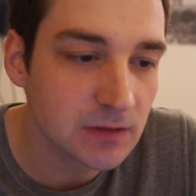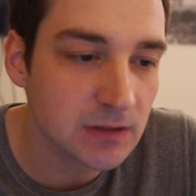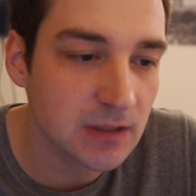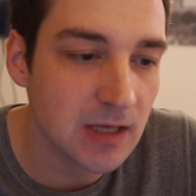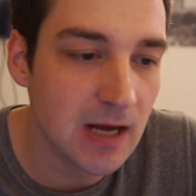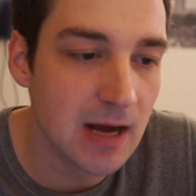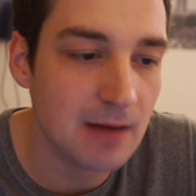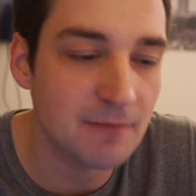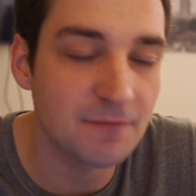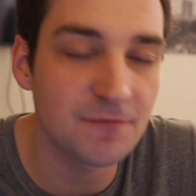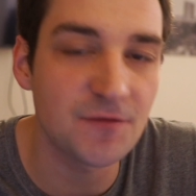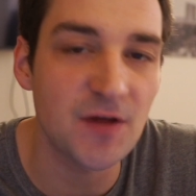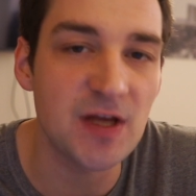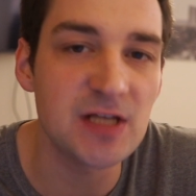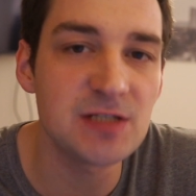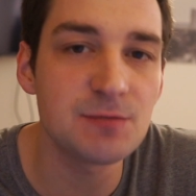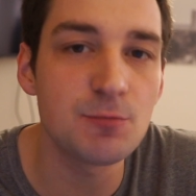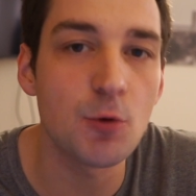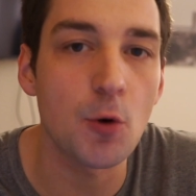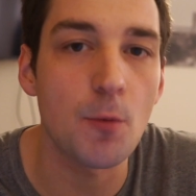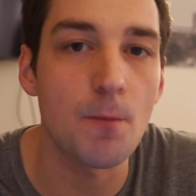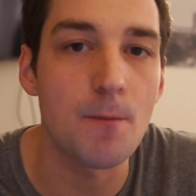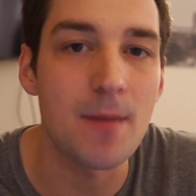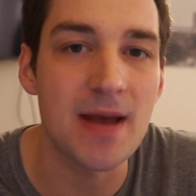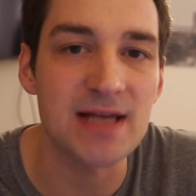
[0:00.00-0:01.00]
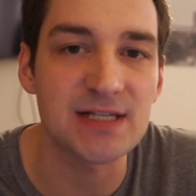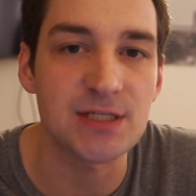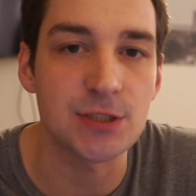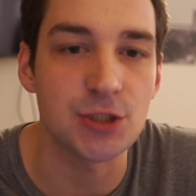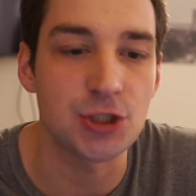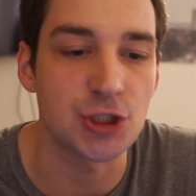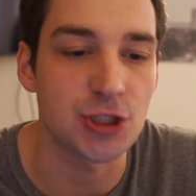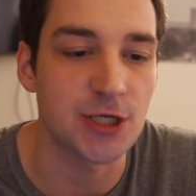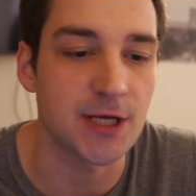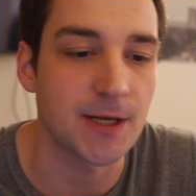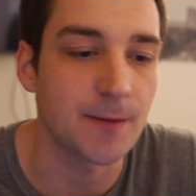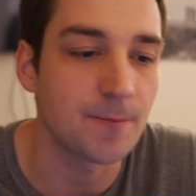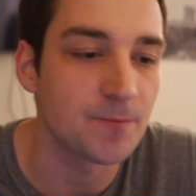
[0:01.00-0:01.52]
Facebook
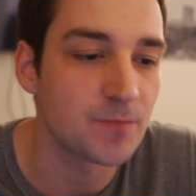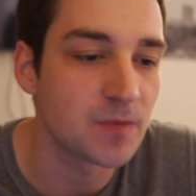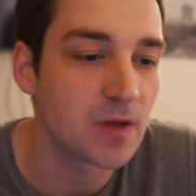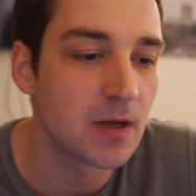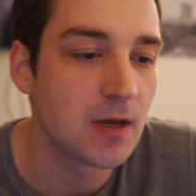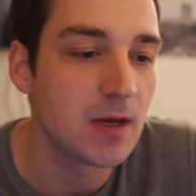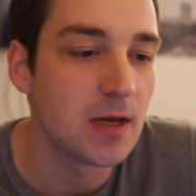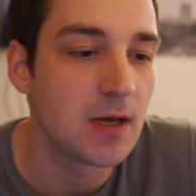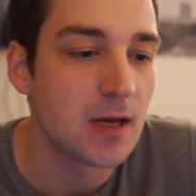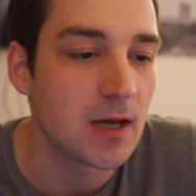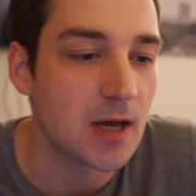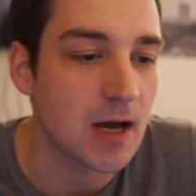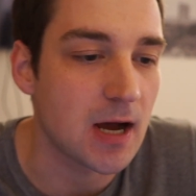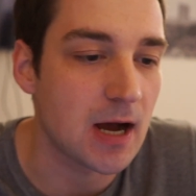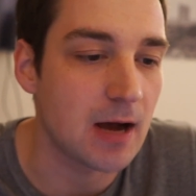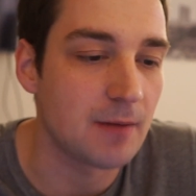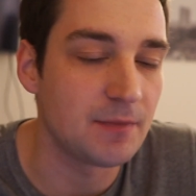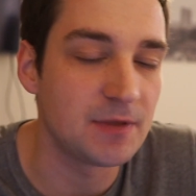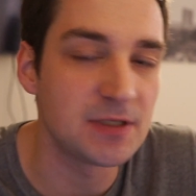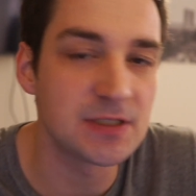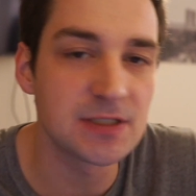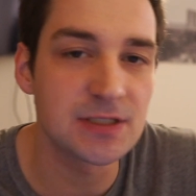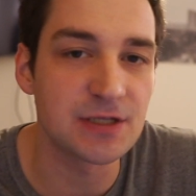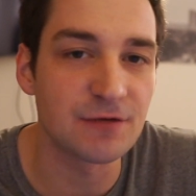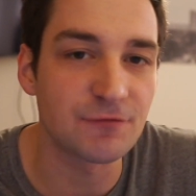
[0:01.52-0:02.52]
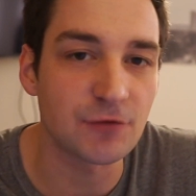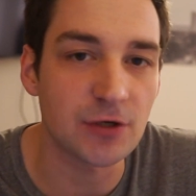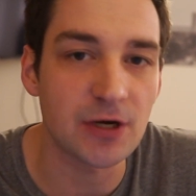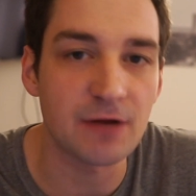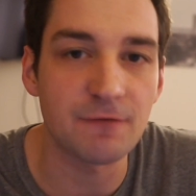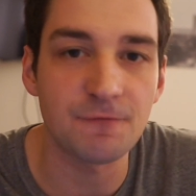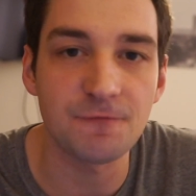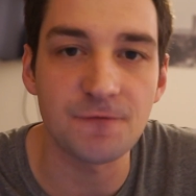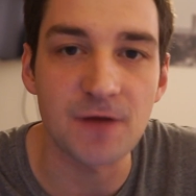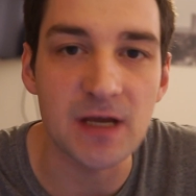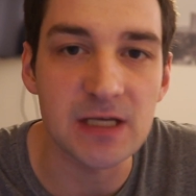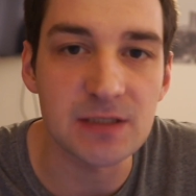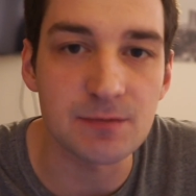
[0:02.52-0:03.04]
messaging. This is different
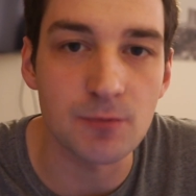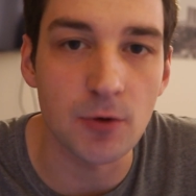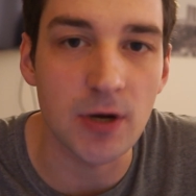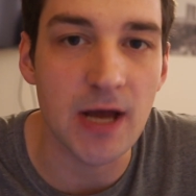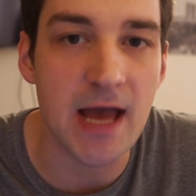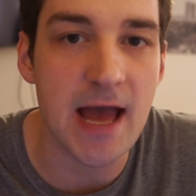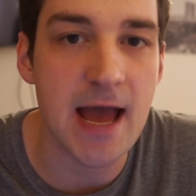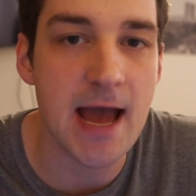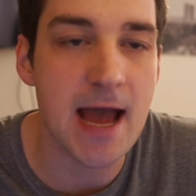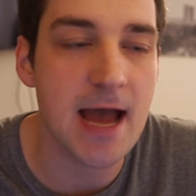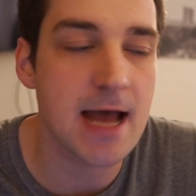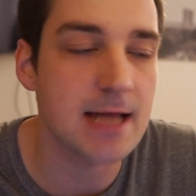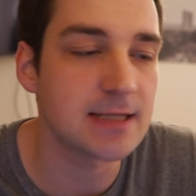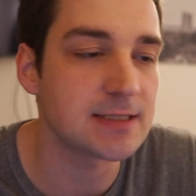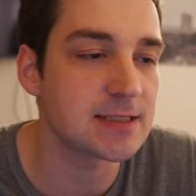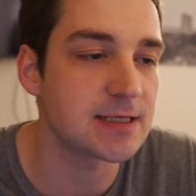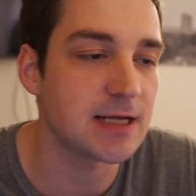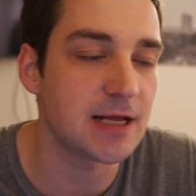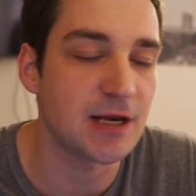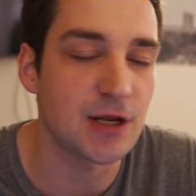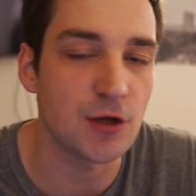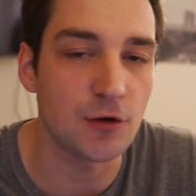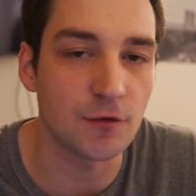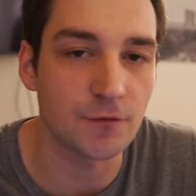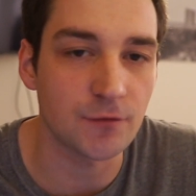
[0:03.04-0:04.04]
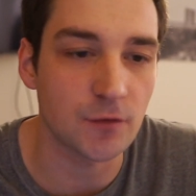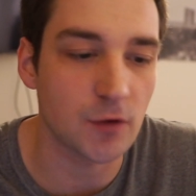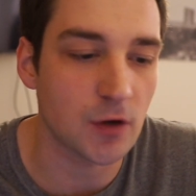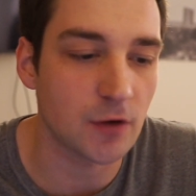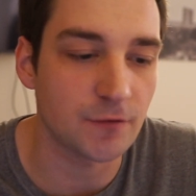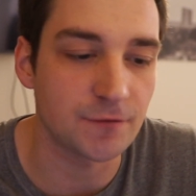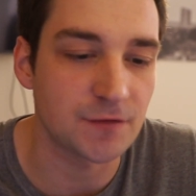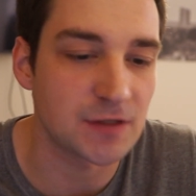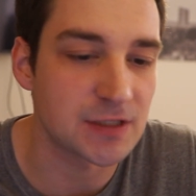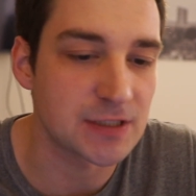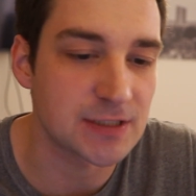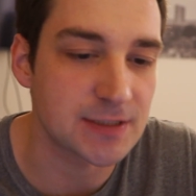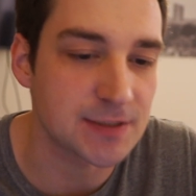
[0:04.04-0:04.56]
than Facebook ads and any
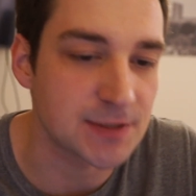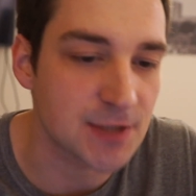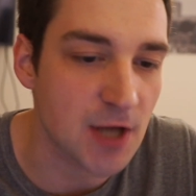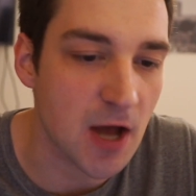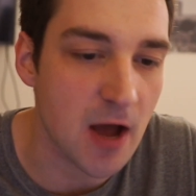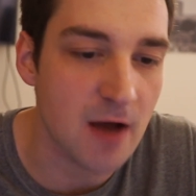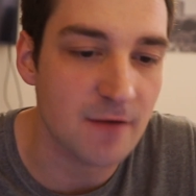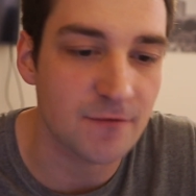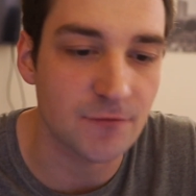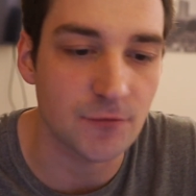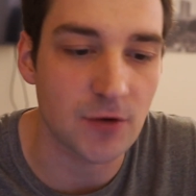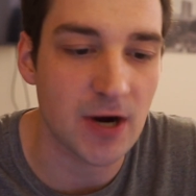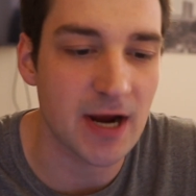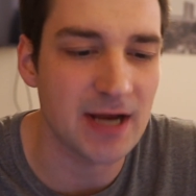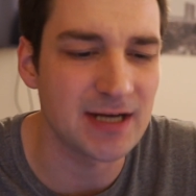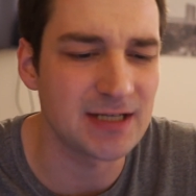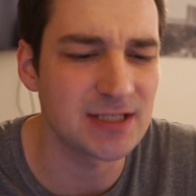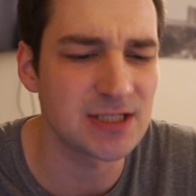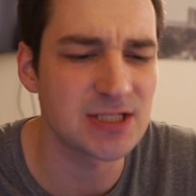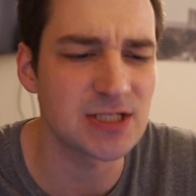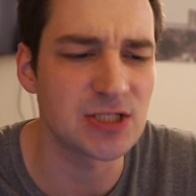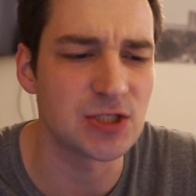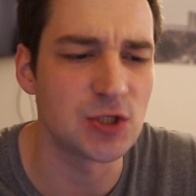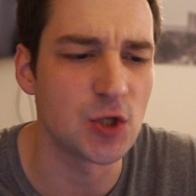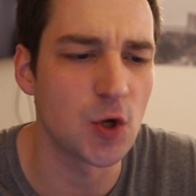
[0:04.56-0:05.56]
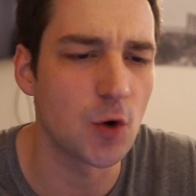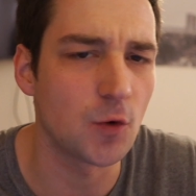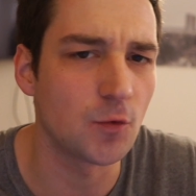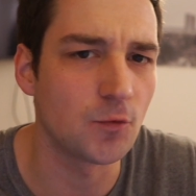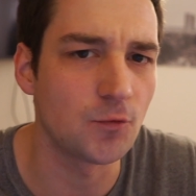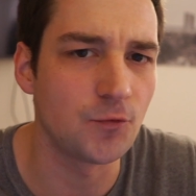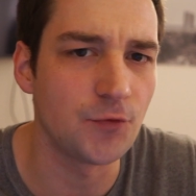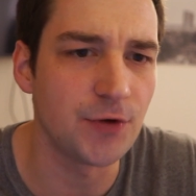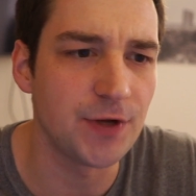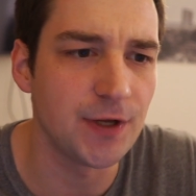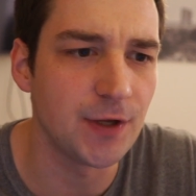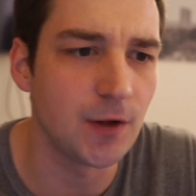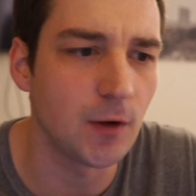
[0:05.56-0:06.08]
of this stuff, right? This is no
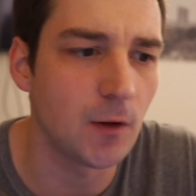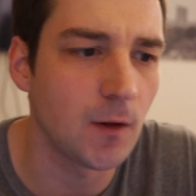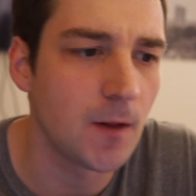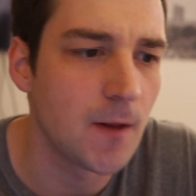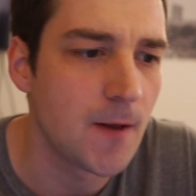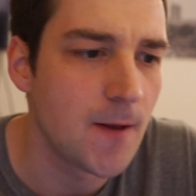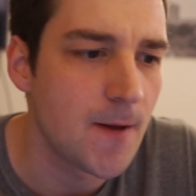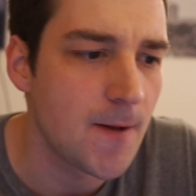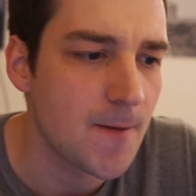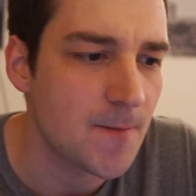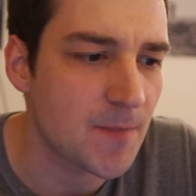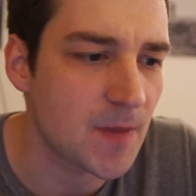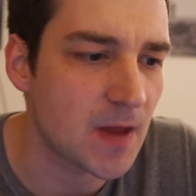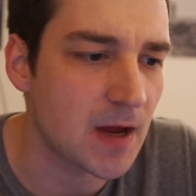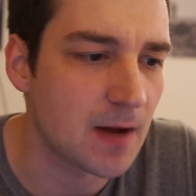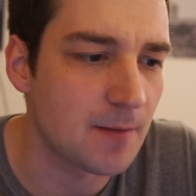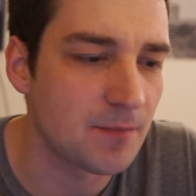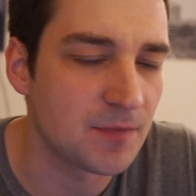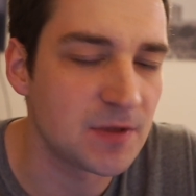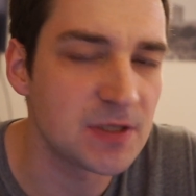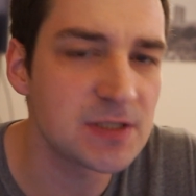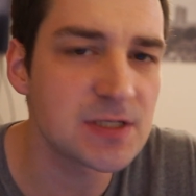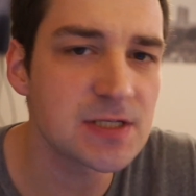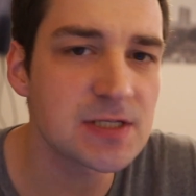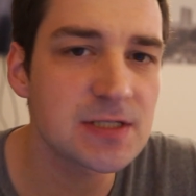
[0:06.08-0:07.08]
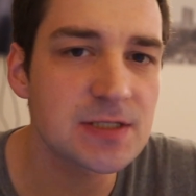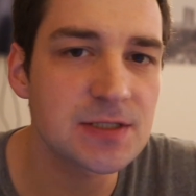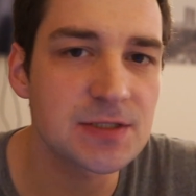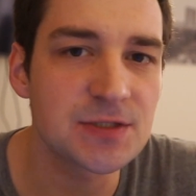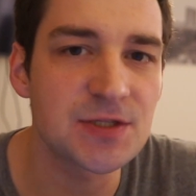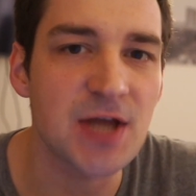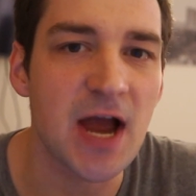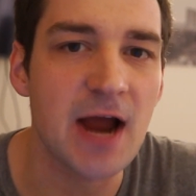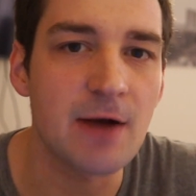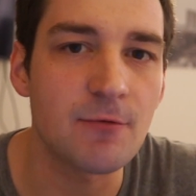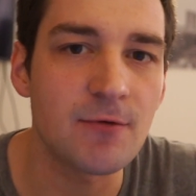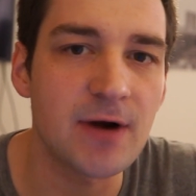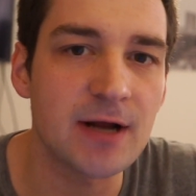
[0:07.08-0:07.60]
real, this is
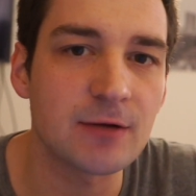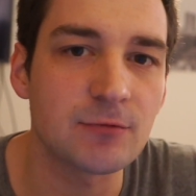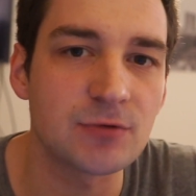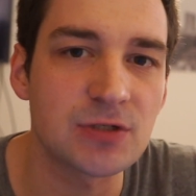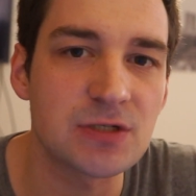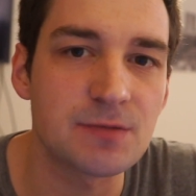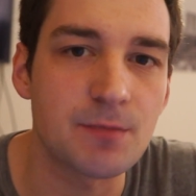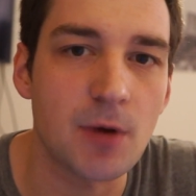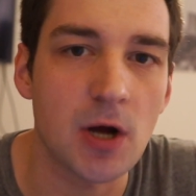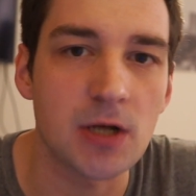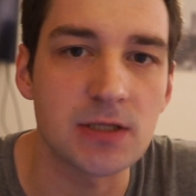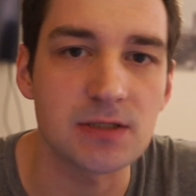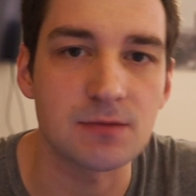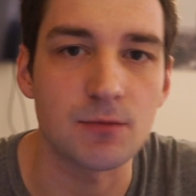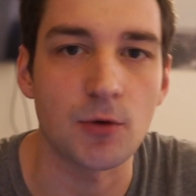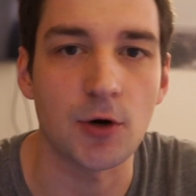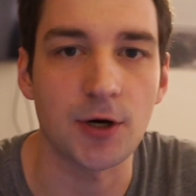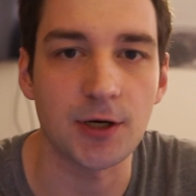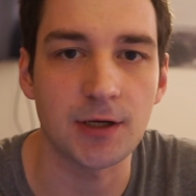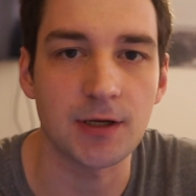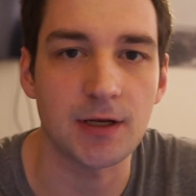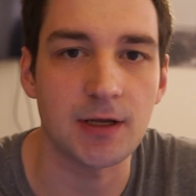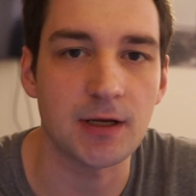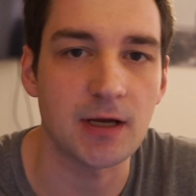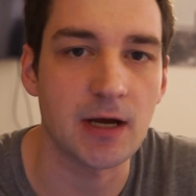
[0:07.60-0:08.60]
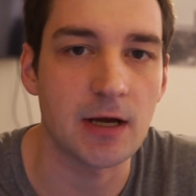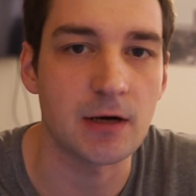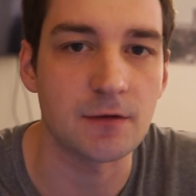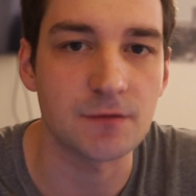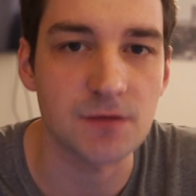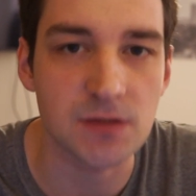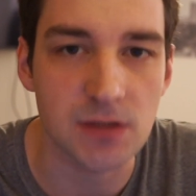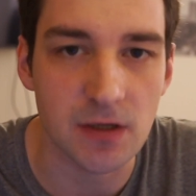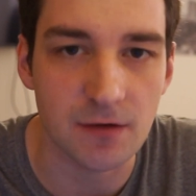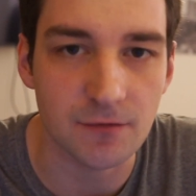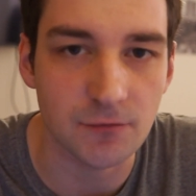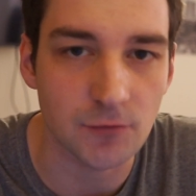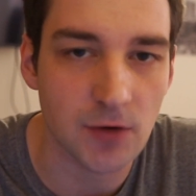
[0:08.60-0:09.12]
direct response marketing kind of
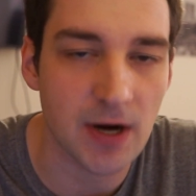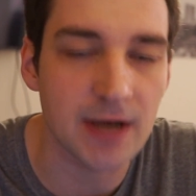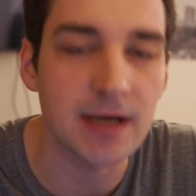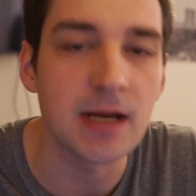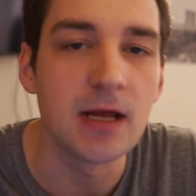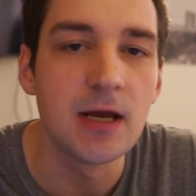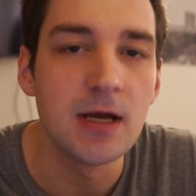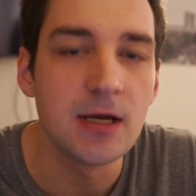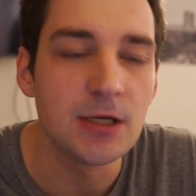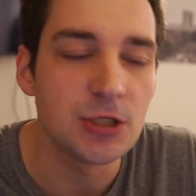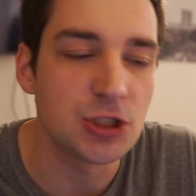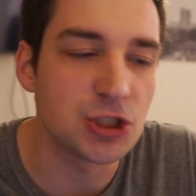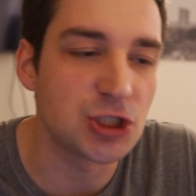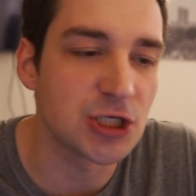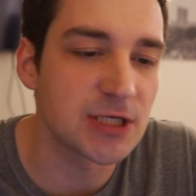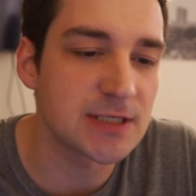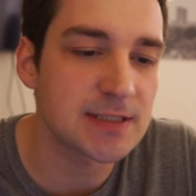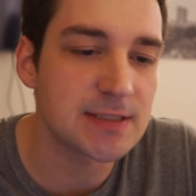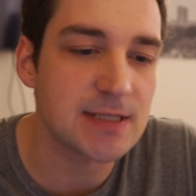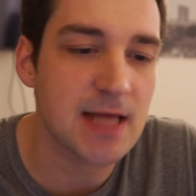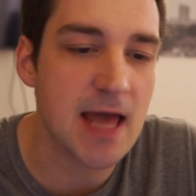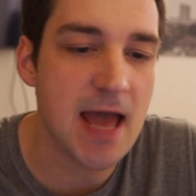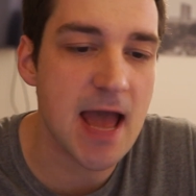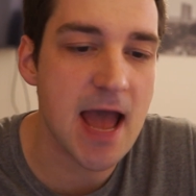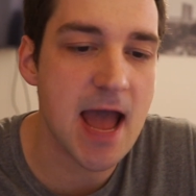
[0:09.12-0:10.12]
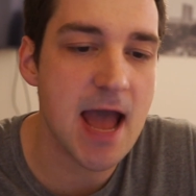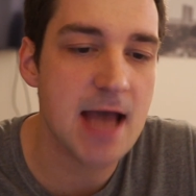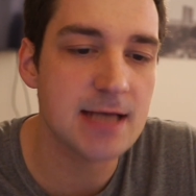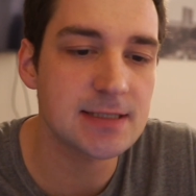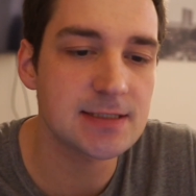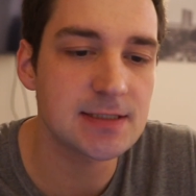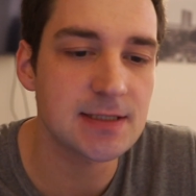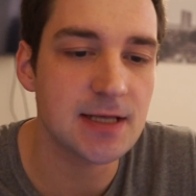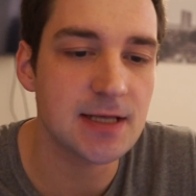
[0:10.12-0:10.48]
stuff, right? Just as